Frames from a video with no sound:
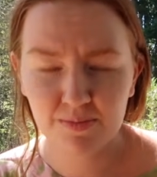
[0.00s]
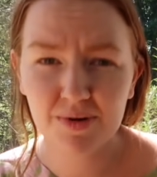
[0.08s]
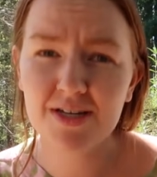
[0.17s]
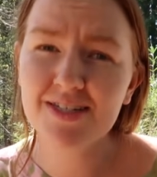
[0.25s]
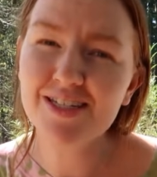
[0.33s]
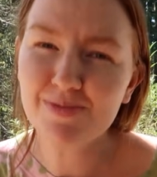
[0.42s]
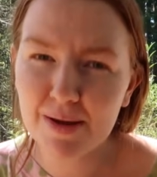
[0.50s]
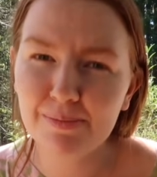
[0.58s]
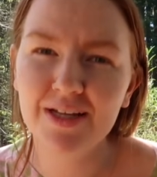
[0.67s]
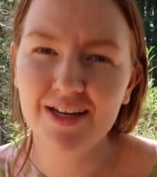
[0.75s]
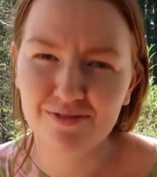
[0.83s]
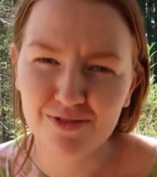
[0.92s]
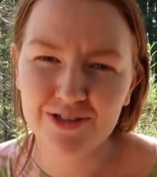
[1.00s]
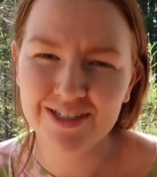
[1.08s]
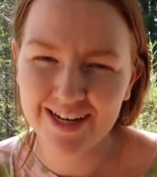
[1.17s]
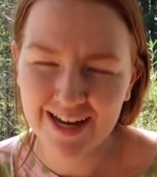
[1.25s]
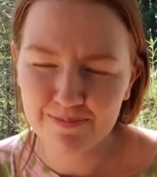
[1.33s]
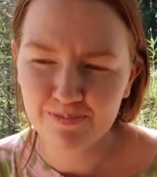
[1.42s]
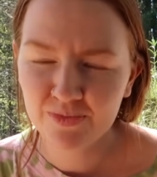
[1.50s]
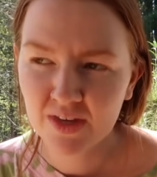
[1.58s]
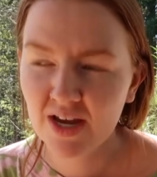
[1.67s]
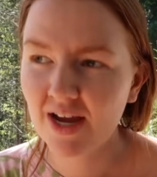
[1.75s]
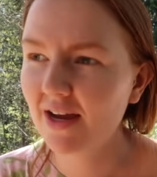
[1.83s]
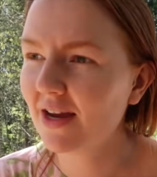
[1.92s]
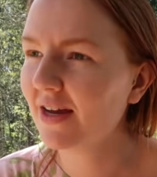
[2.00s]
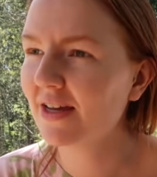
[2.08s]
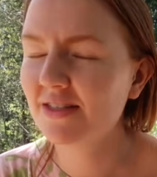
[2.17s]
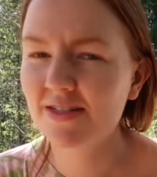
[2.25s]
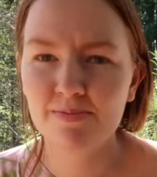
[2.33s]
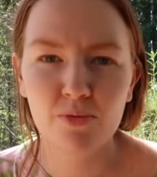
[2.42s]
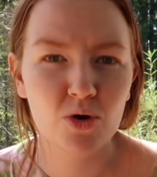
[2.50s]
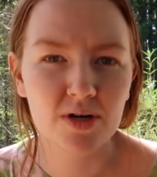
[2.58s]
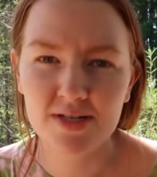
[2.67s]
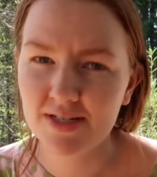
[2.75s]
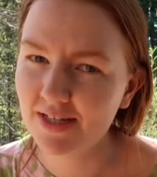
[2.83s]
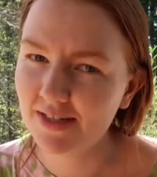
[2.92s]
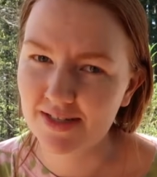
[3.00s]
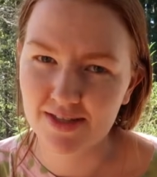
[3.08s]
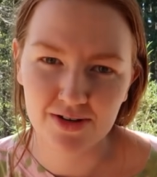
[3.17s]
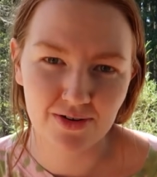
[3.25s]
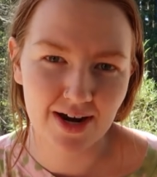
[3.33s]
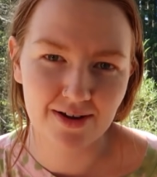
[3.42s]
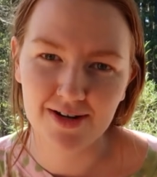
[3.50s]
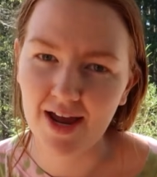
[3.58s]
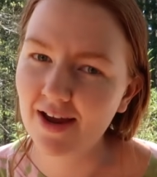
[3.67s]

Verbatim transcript: because that's my plan for today. I gotta get some more seeds in the ground.